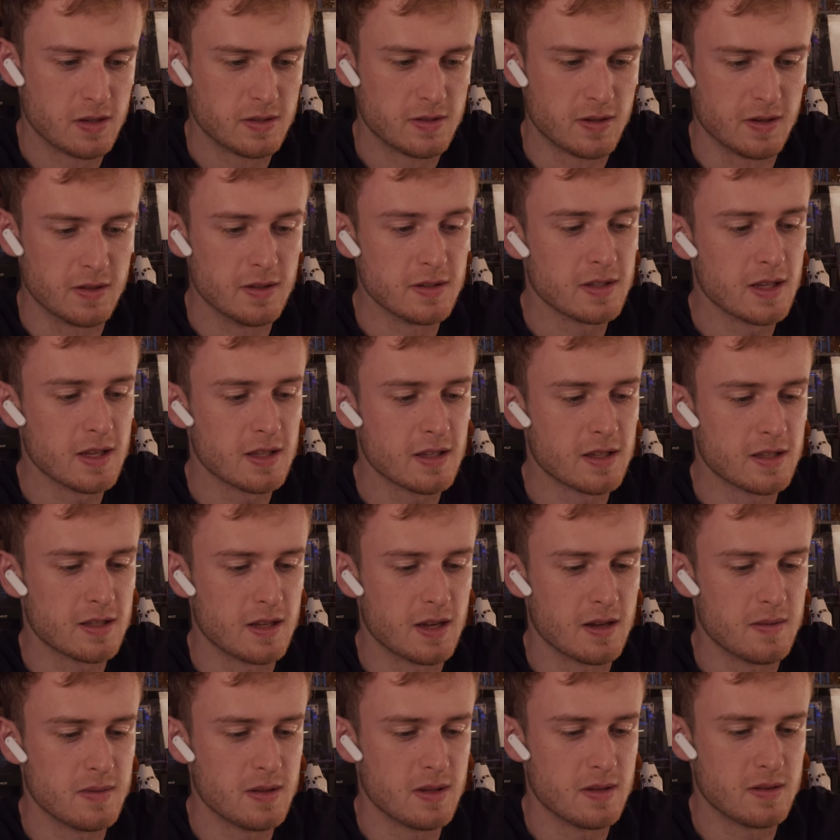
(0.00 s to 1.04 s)
So it looks like the
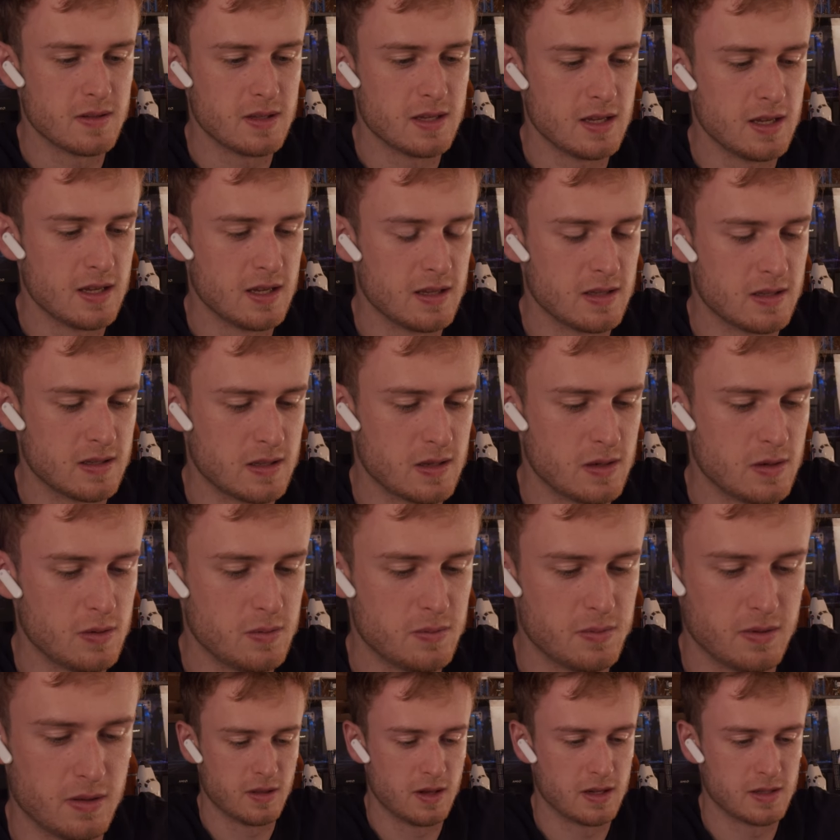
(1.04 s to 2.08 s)
WT's 2
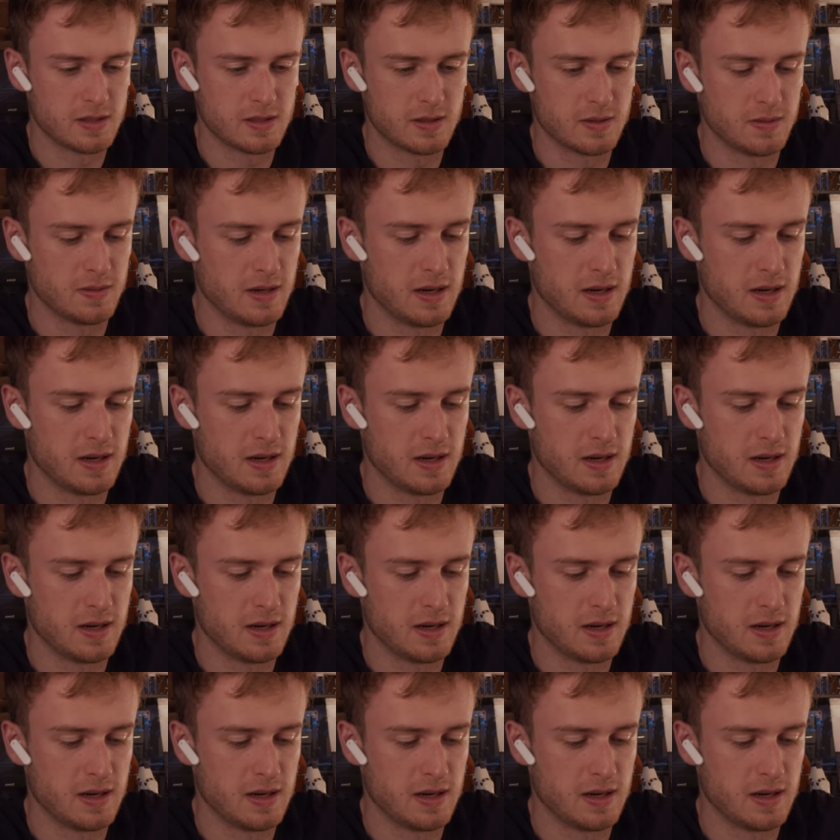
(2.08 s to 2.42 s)
Plus or